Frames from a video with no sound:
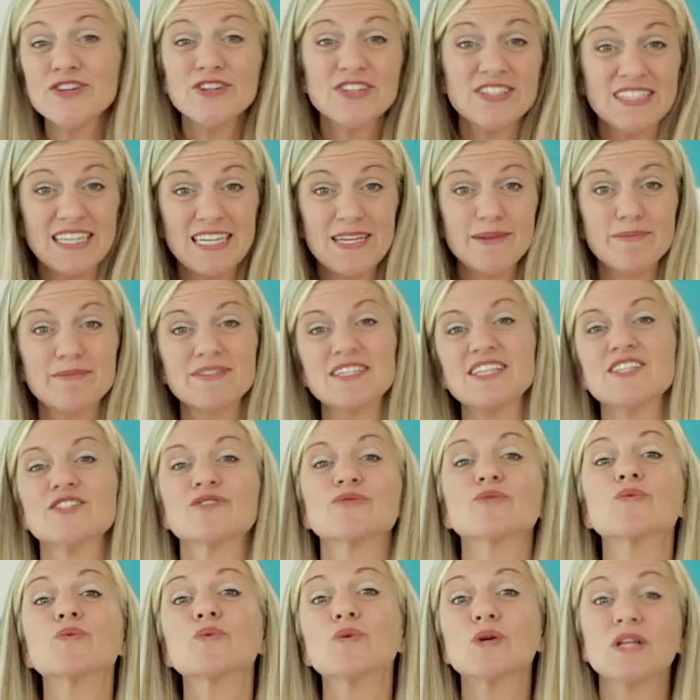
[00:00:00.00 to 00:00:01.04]
your seams
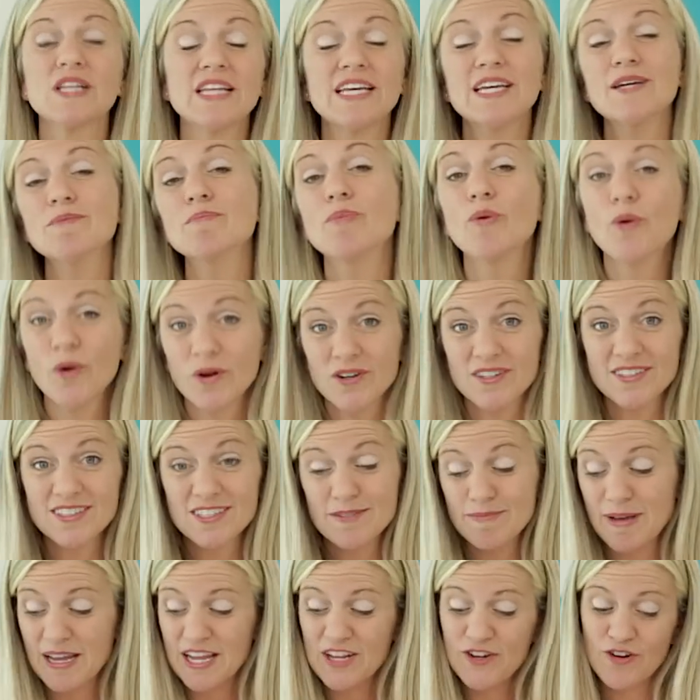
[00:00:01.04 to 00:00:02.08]
is really important
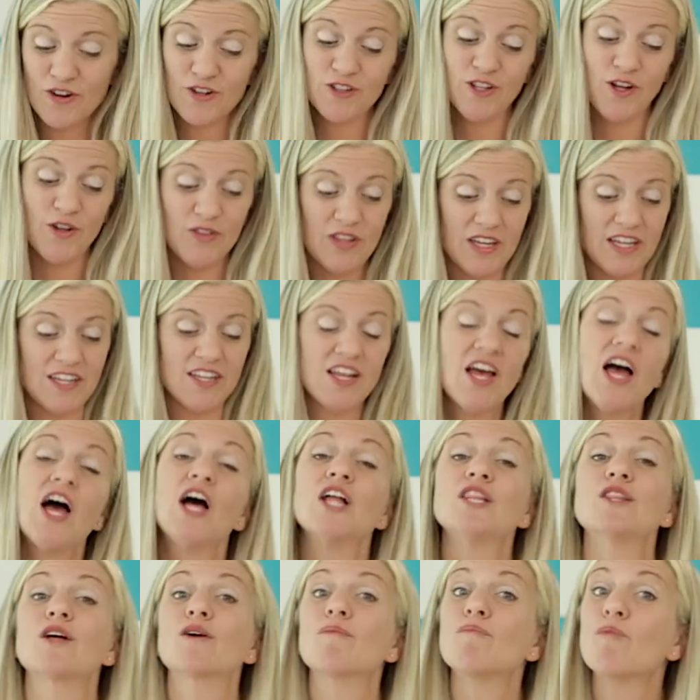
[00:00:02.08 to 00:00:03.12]
to making your clothing
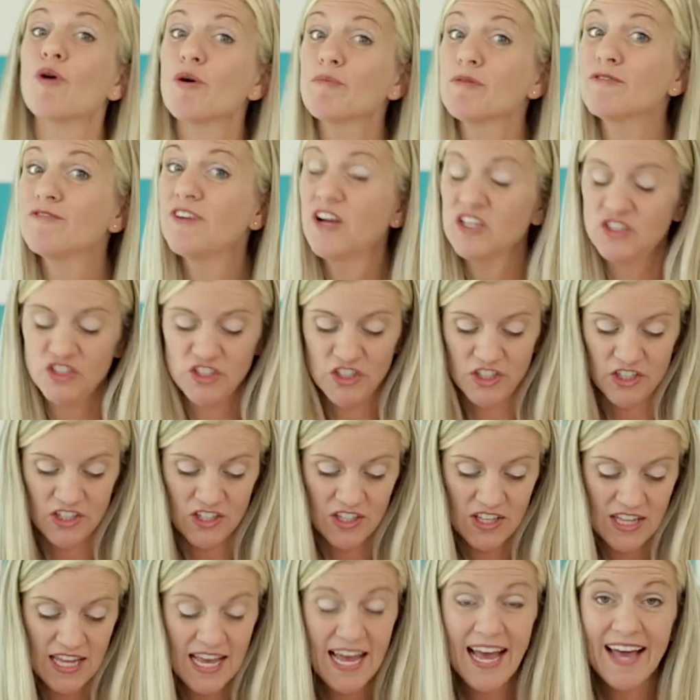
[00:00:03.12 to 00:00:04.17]
look more
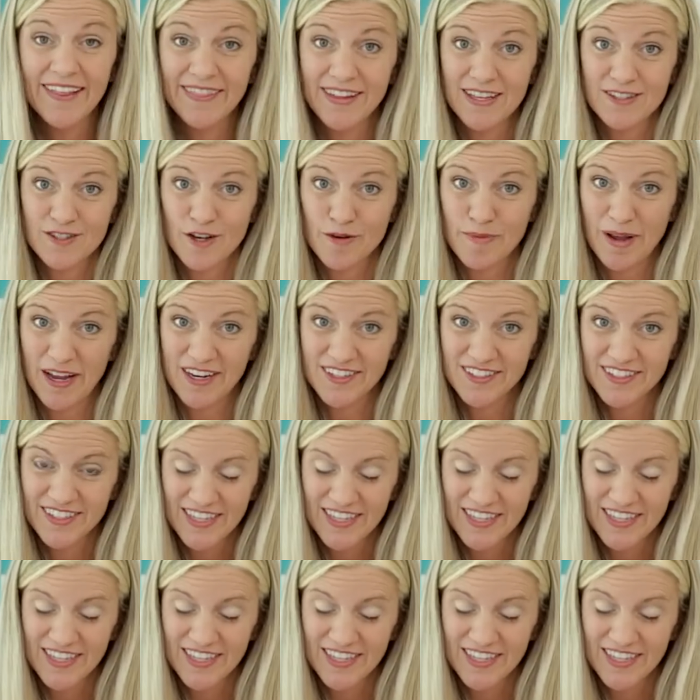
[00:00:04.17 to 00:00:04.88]
professional and less homemade.